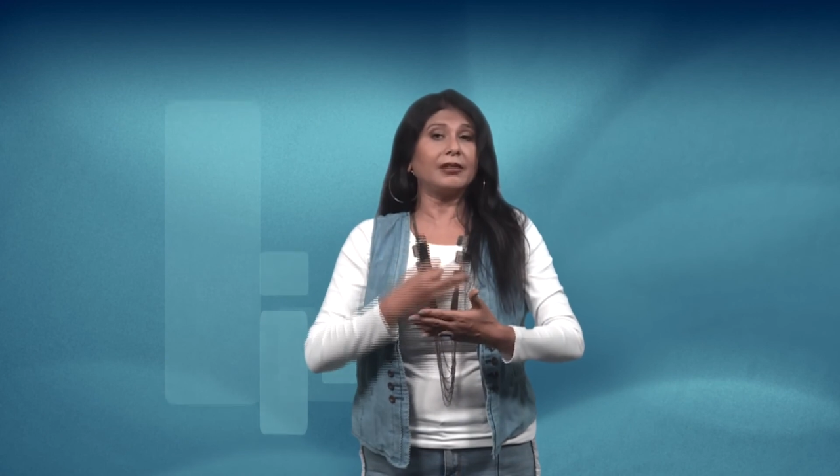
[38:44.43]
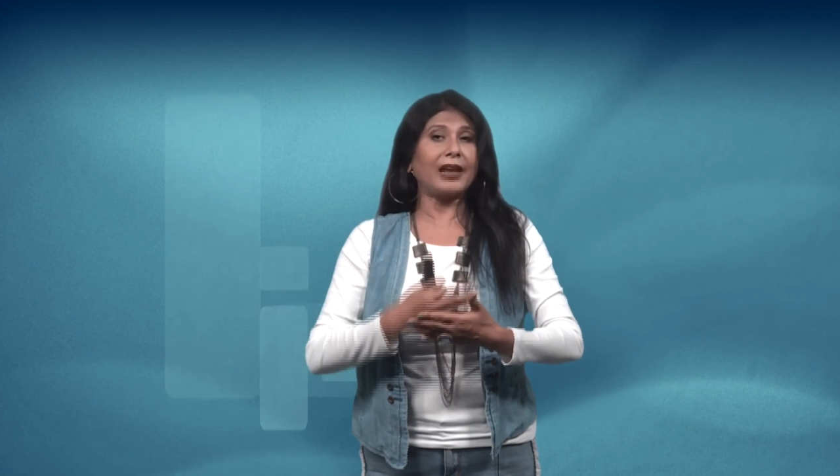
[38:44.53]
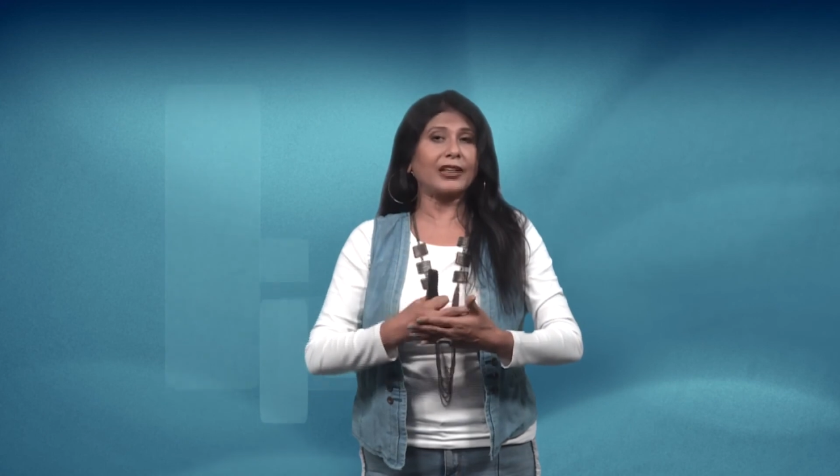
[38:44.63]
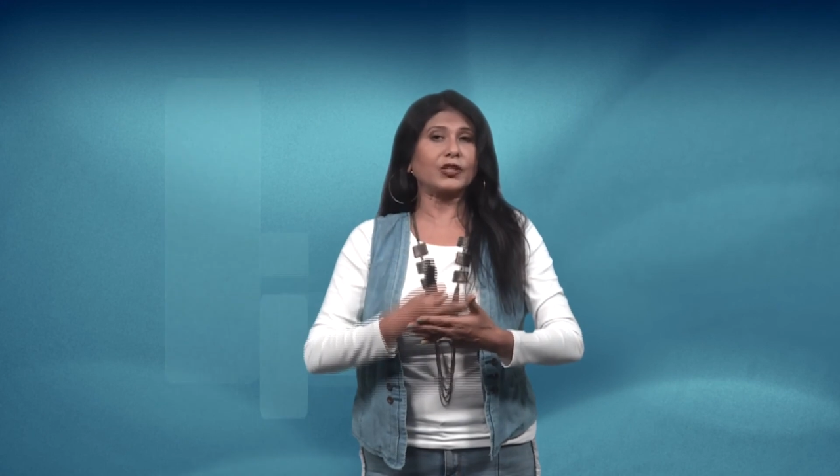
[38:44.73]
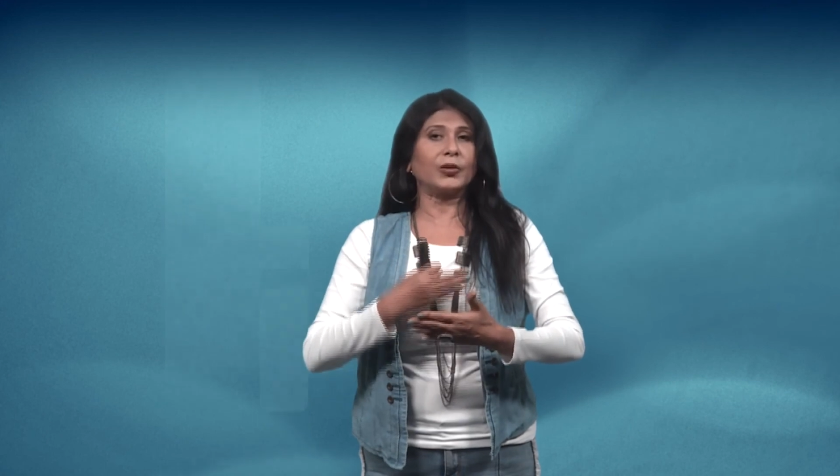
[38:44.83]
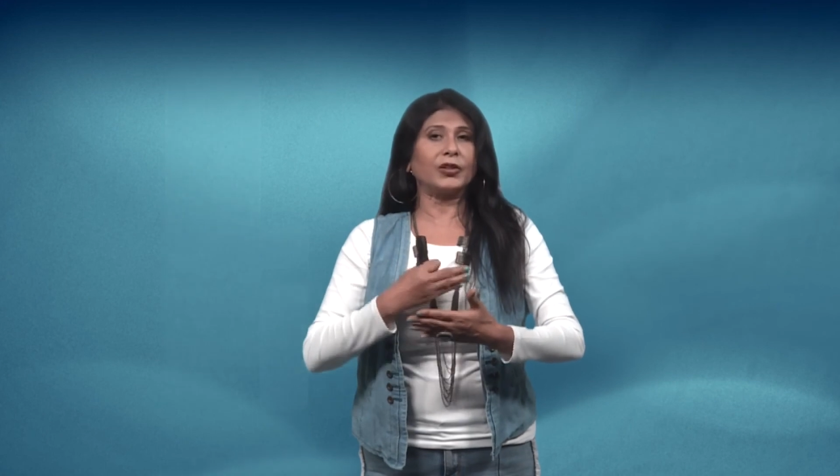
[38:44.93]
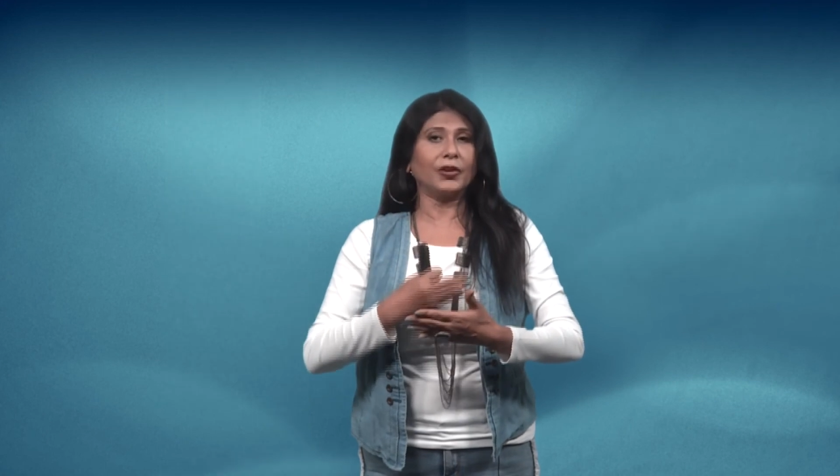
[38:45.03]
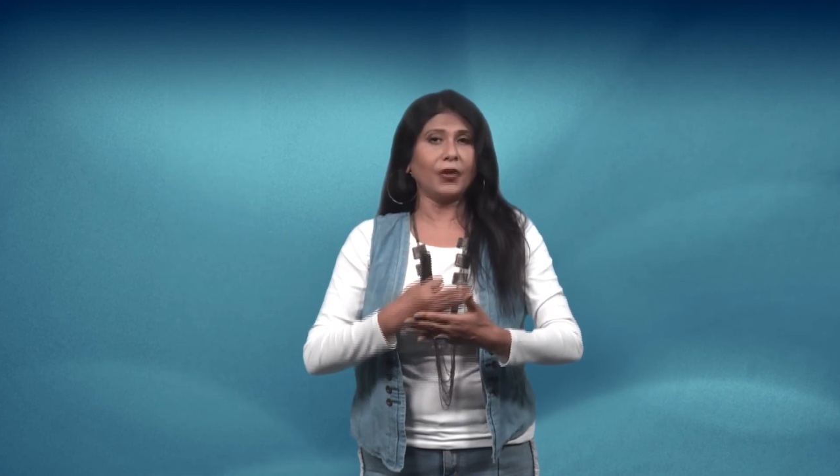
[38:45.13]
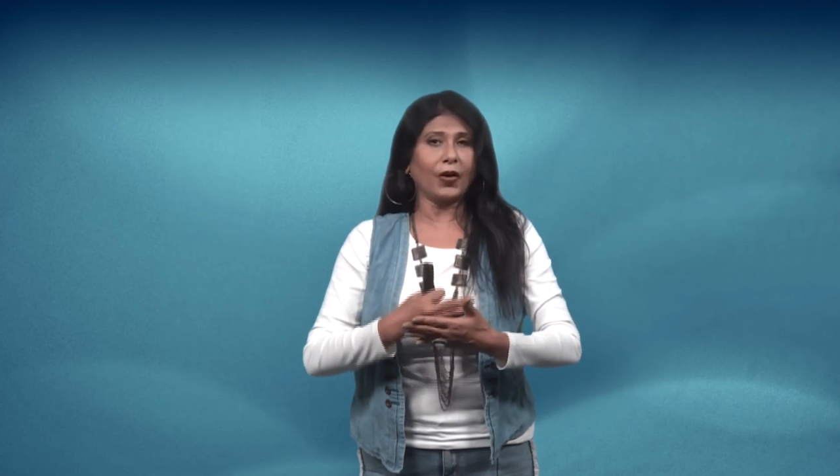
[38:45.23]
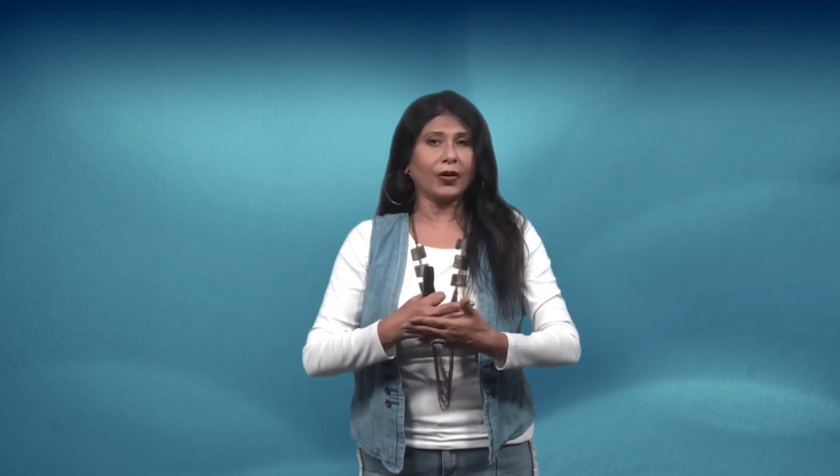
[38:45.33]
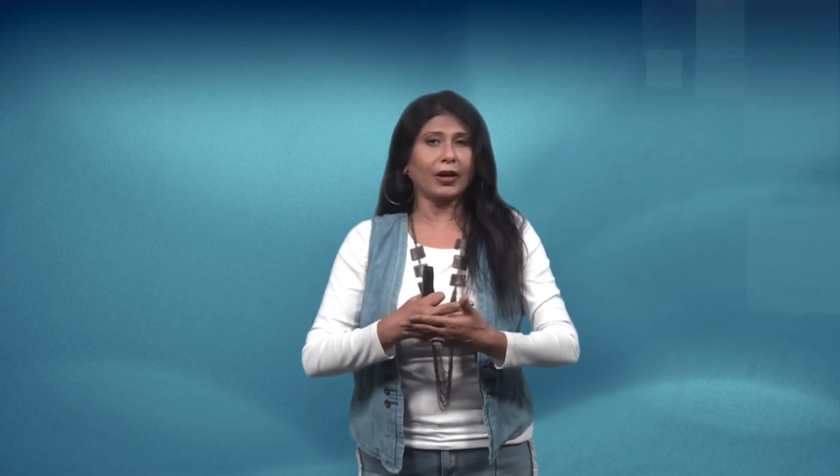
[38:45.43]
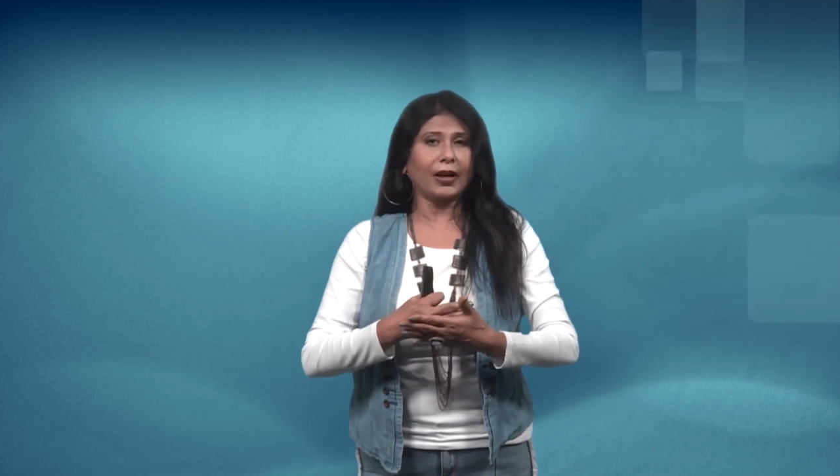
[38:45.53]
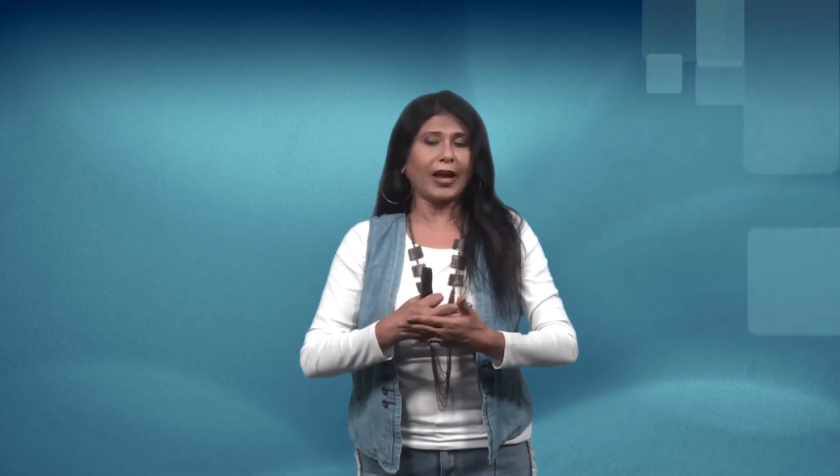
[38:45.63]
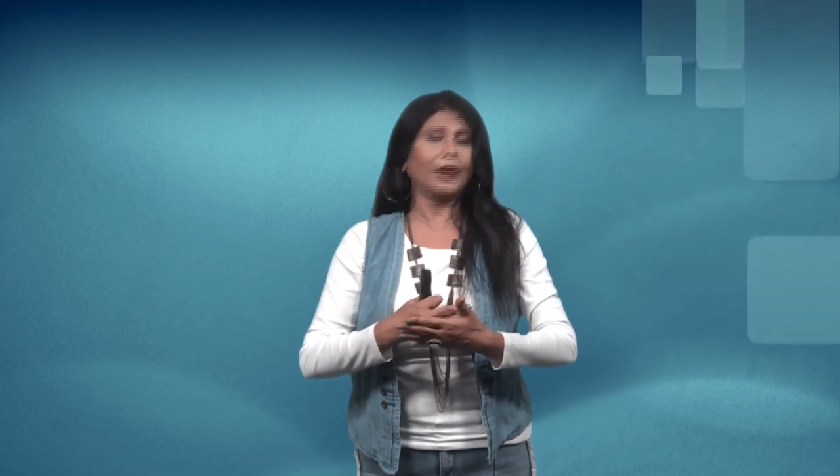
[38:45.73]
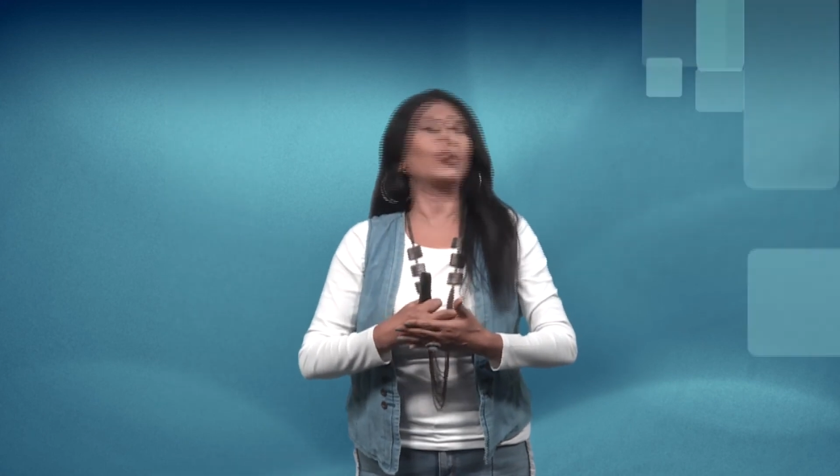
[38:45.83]
reacts with the rock
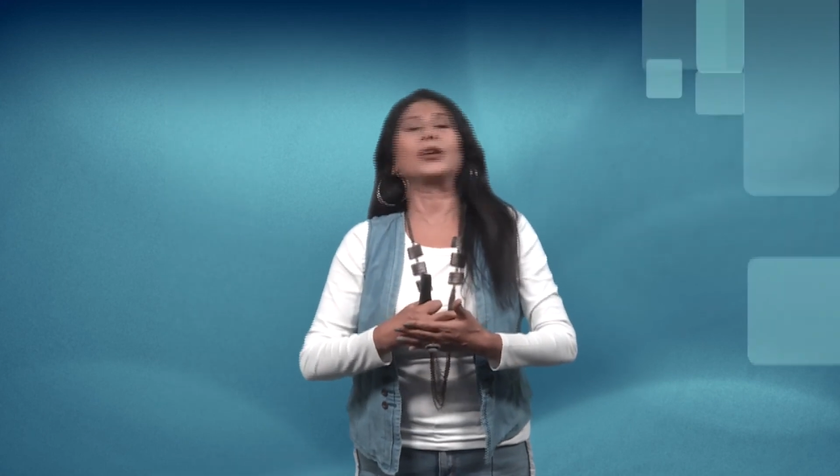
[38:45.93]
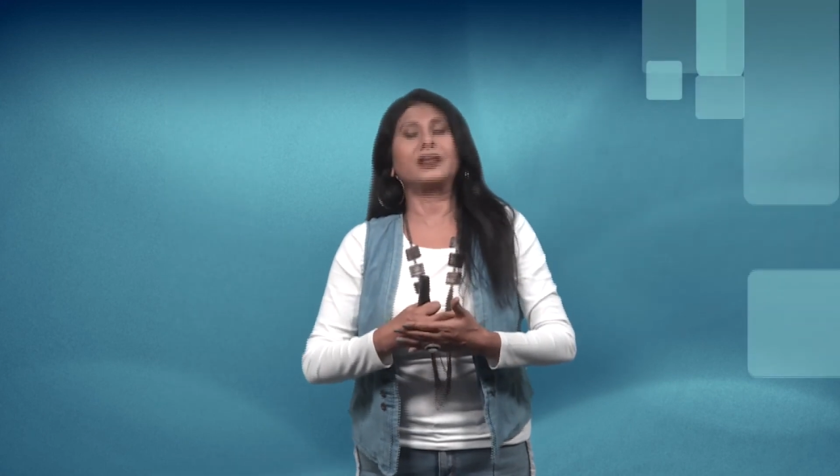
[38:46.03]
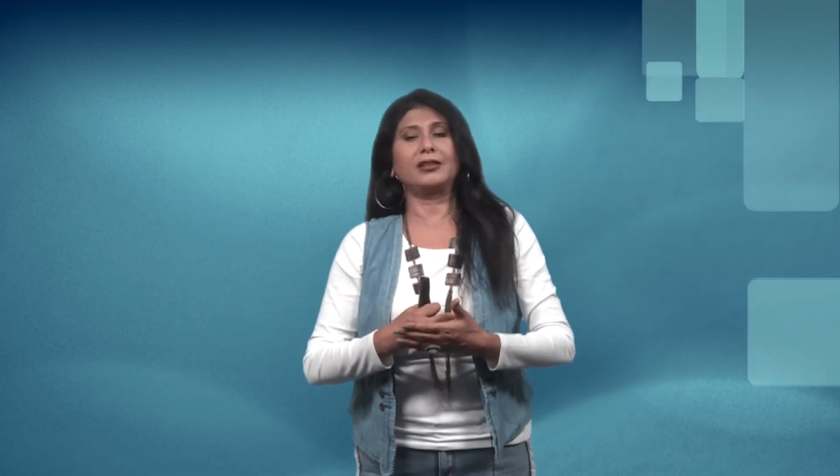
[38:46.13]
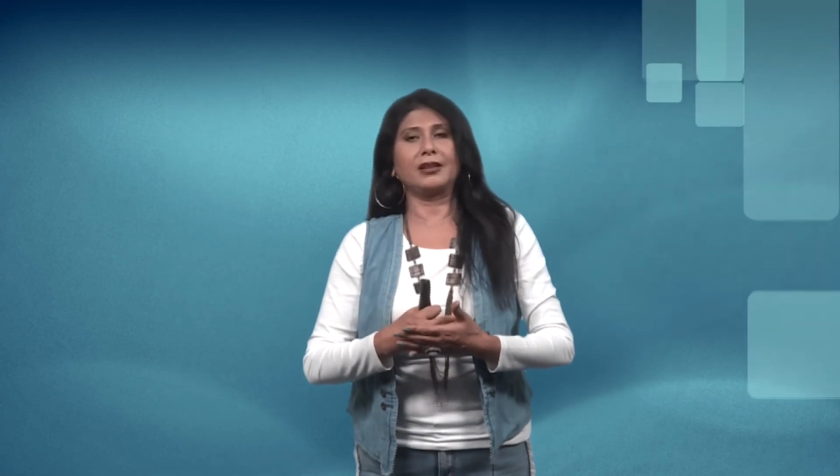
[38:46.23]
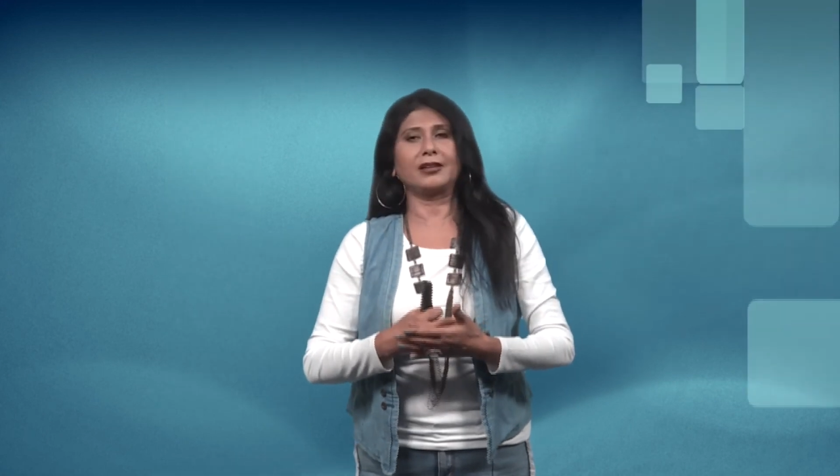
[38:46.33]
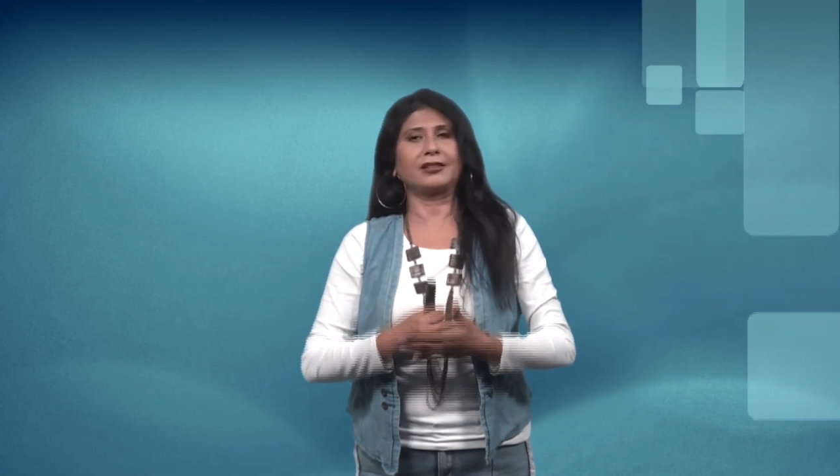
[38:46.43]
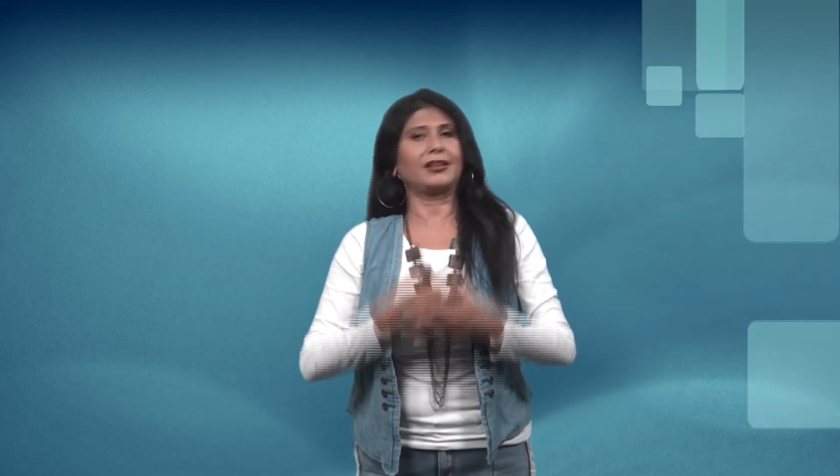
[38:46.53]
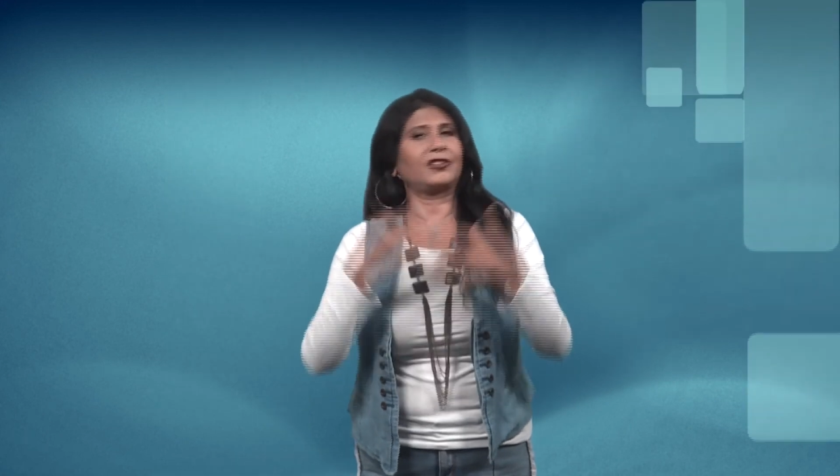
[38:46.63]
and what it does.